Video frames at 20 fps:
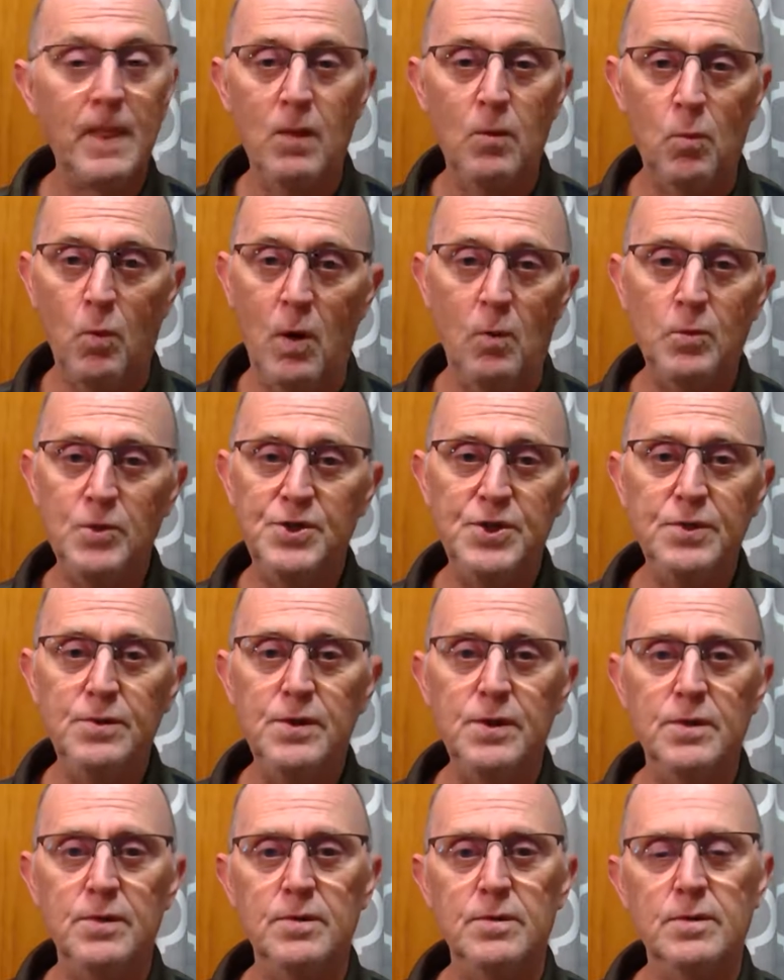What would you
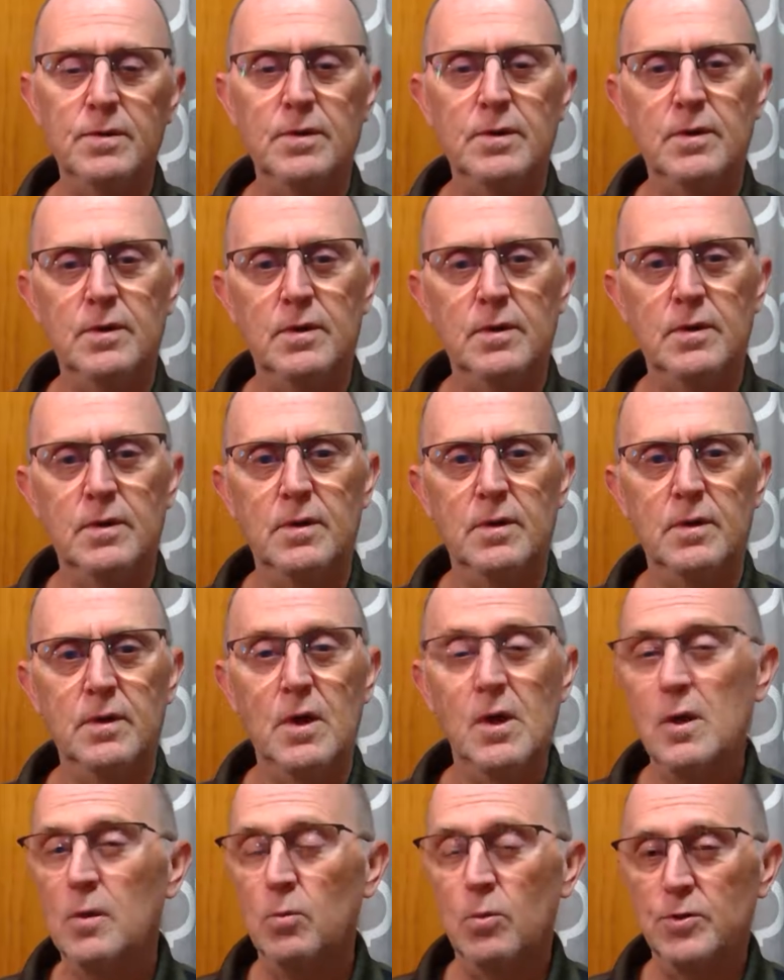do?
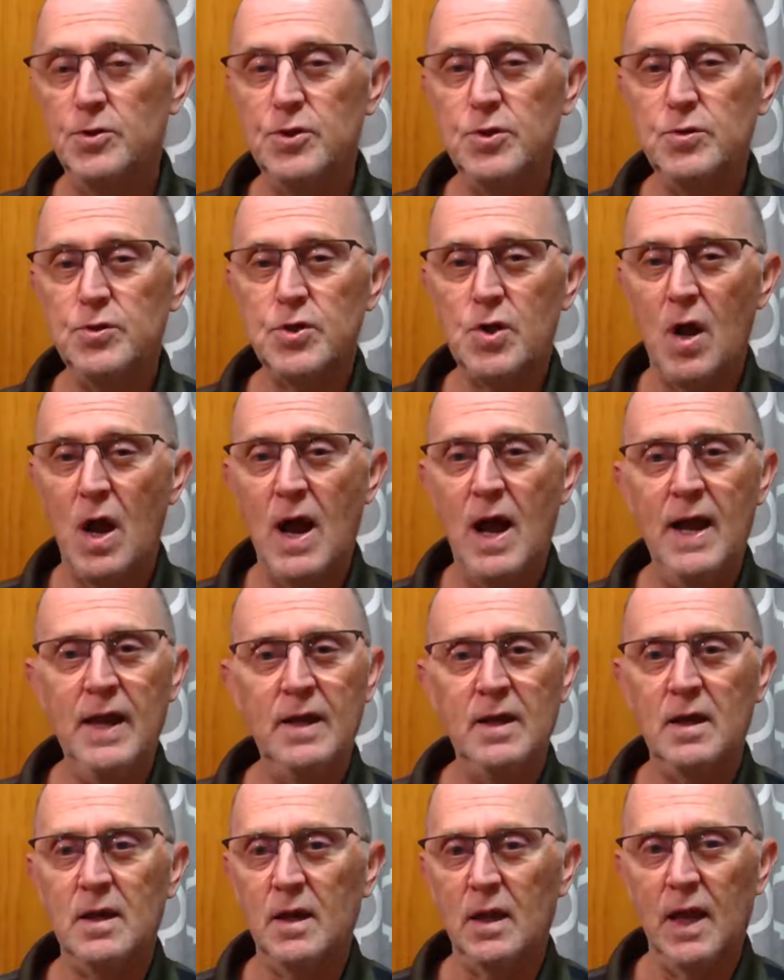Would you try
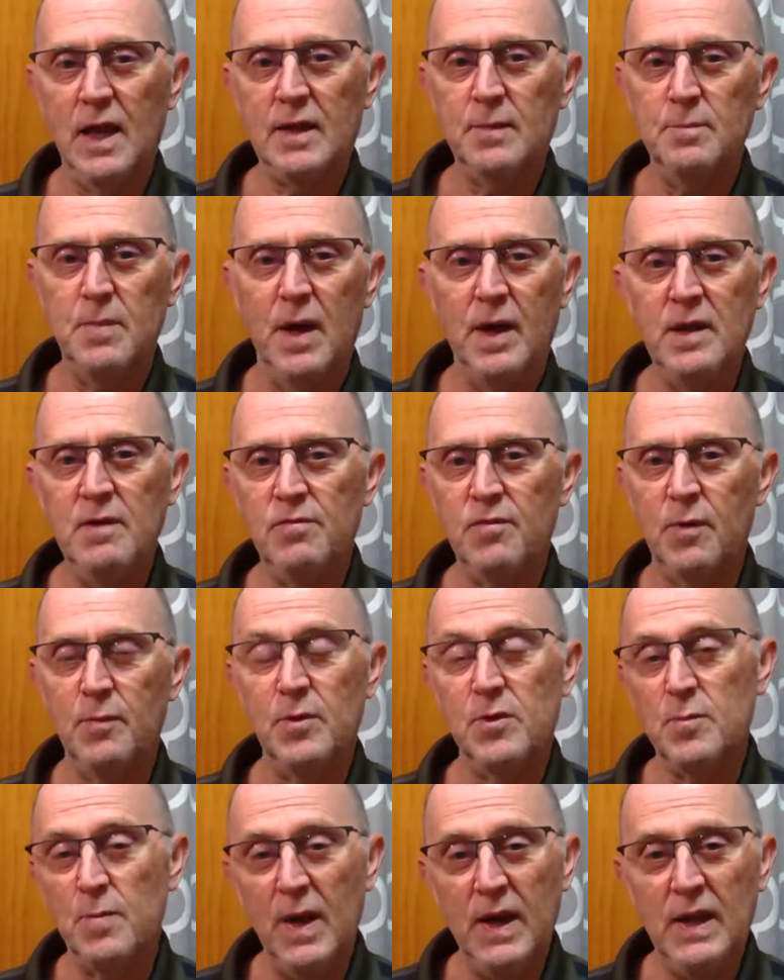and collect money from
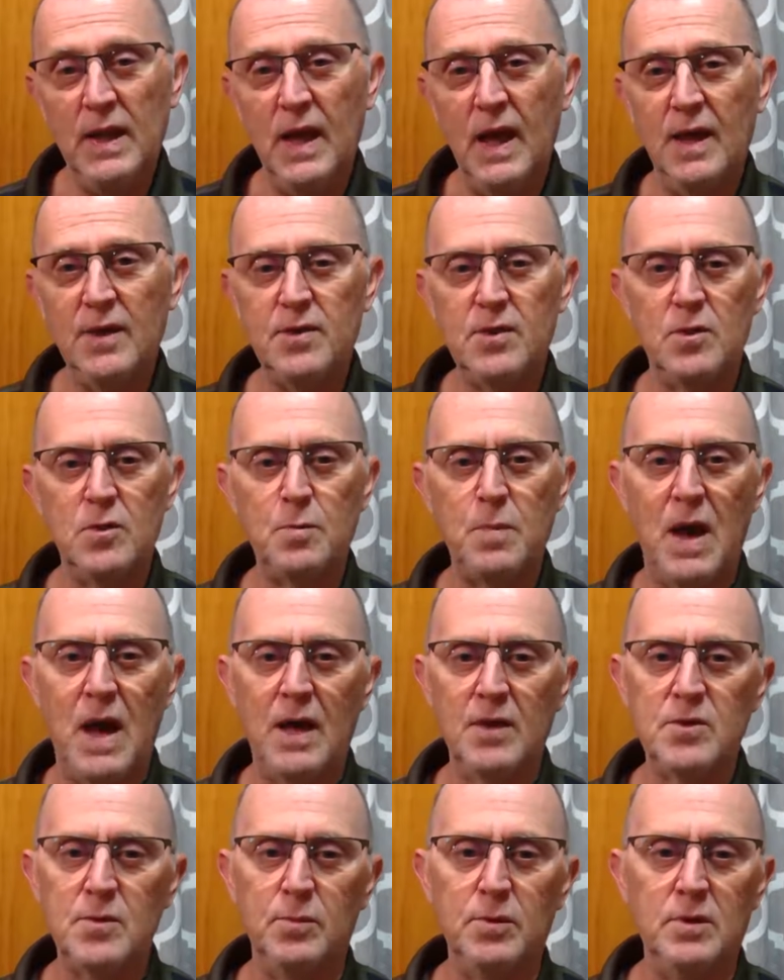as many guests as
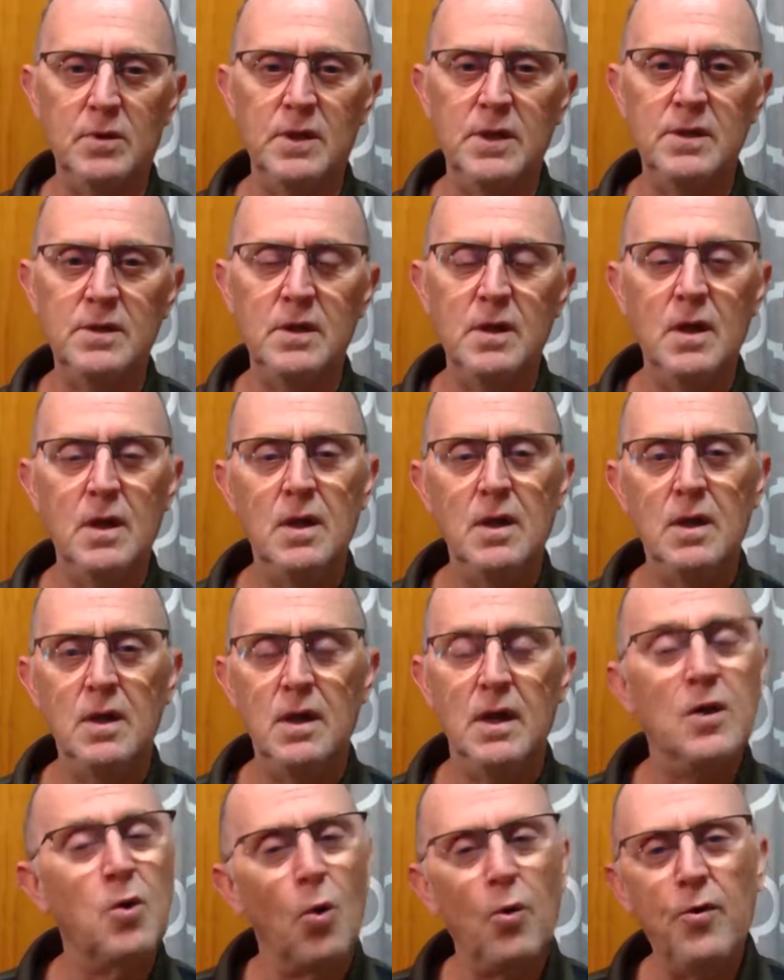possible in,
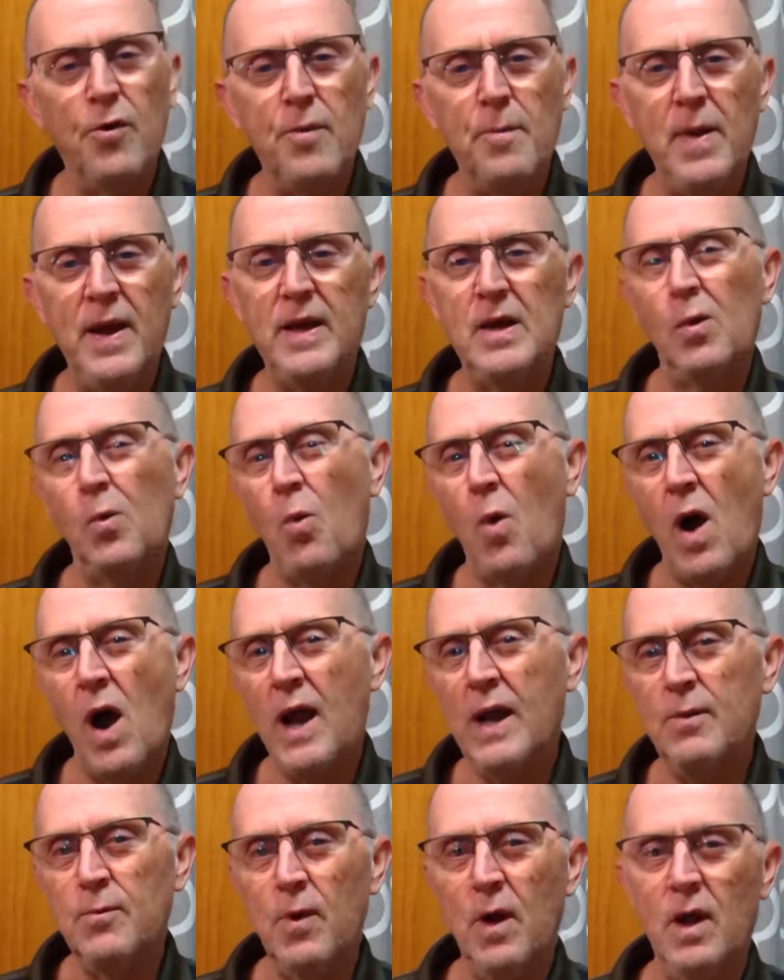in order to make a
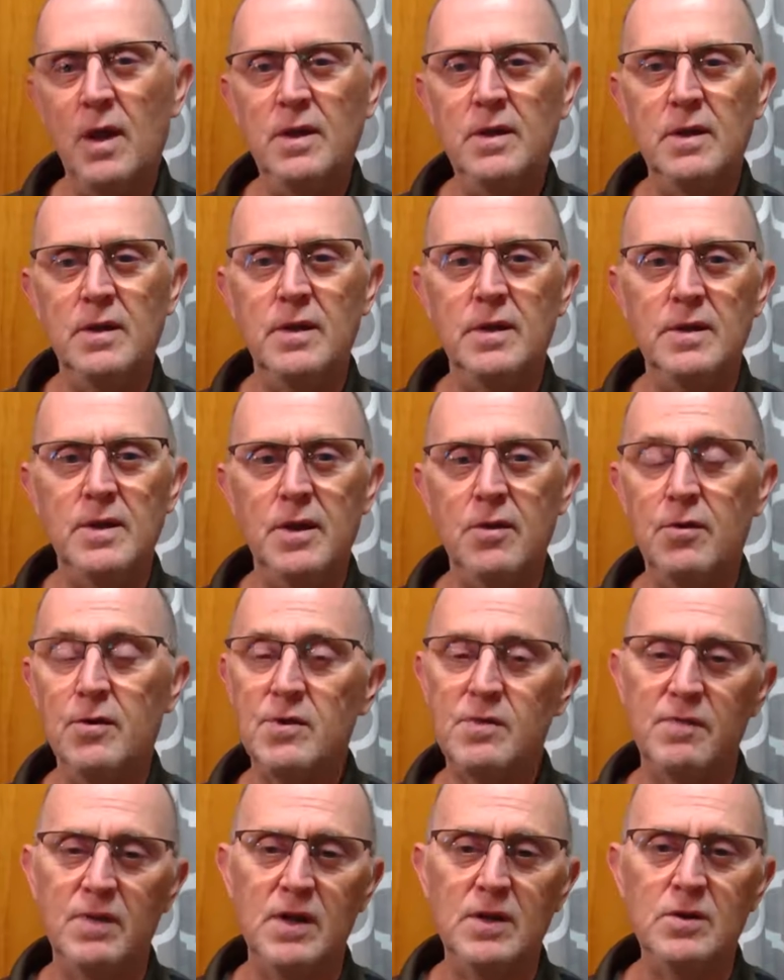wine run to the
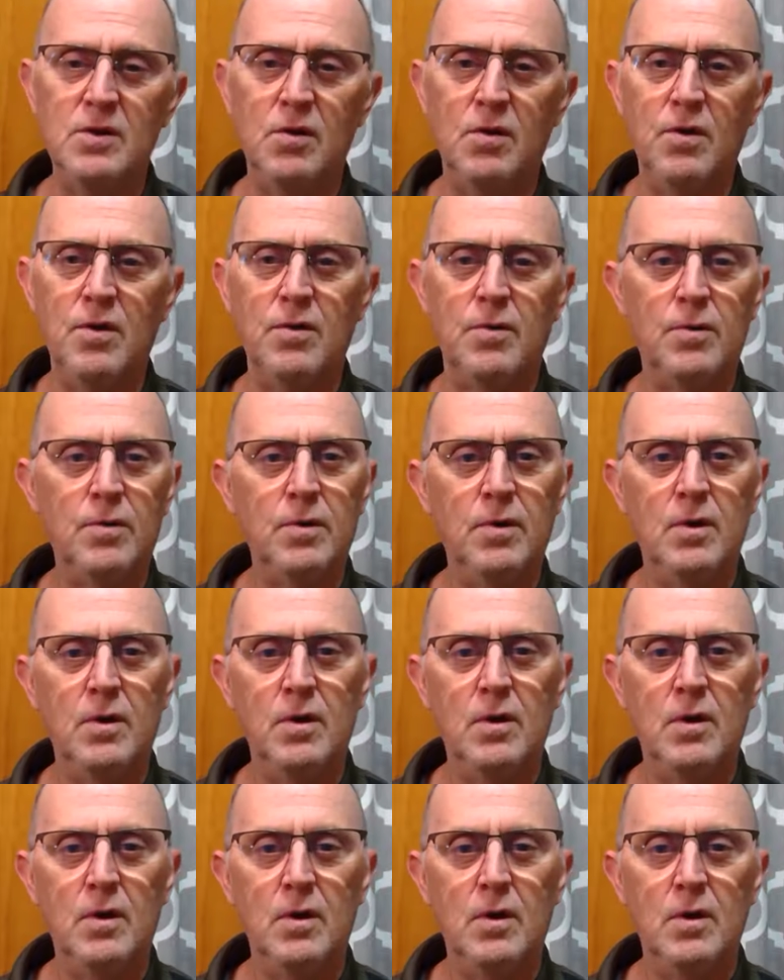nearest vineyard?
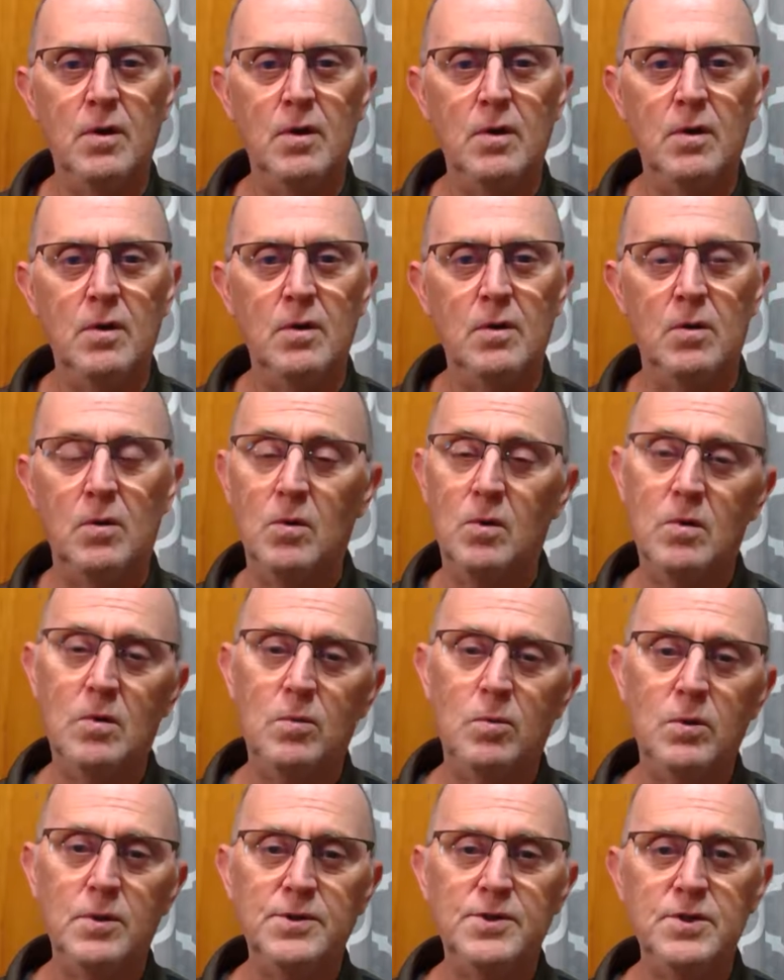Or
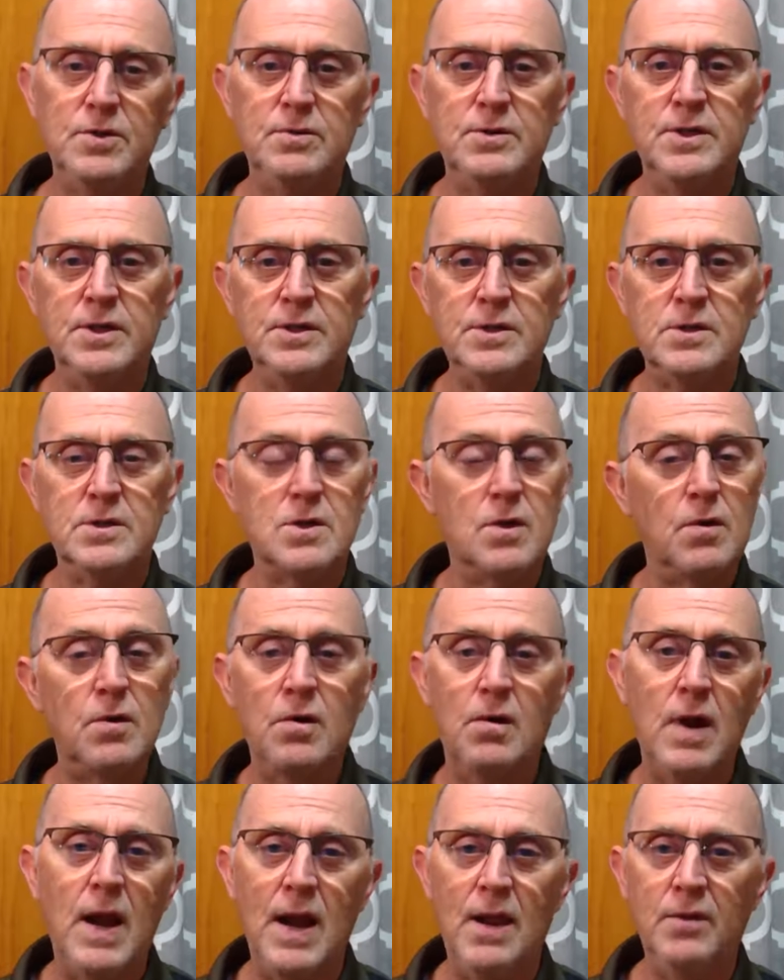would you just turn
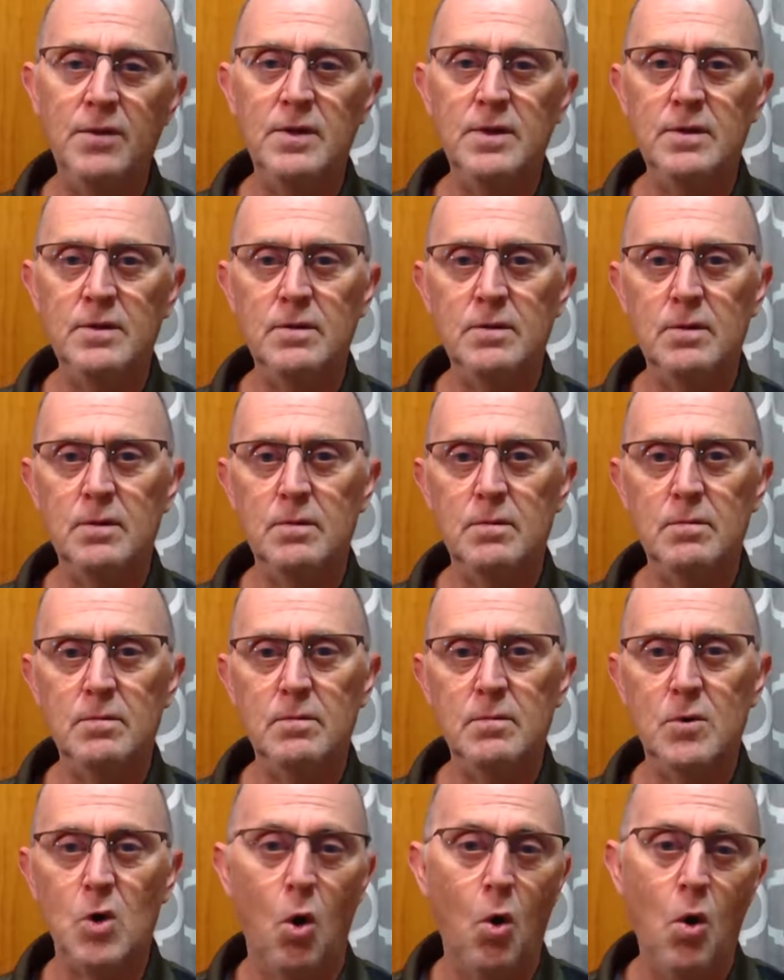around and
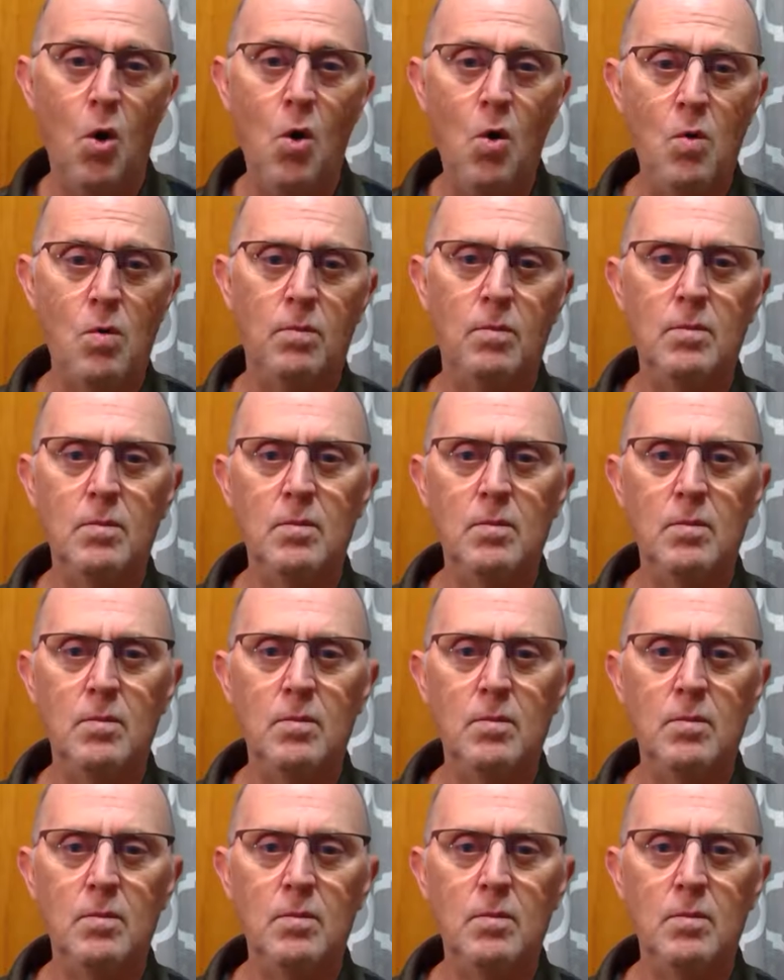go home?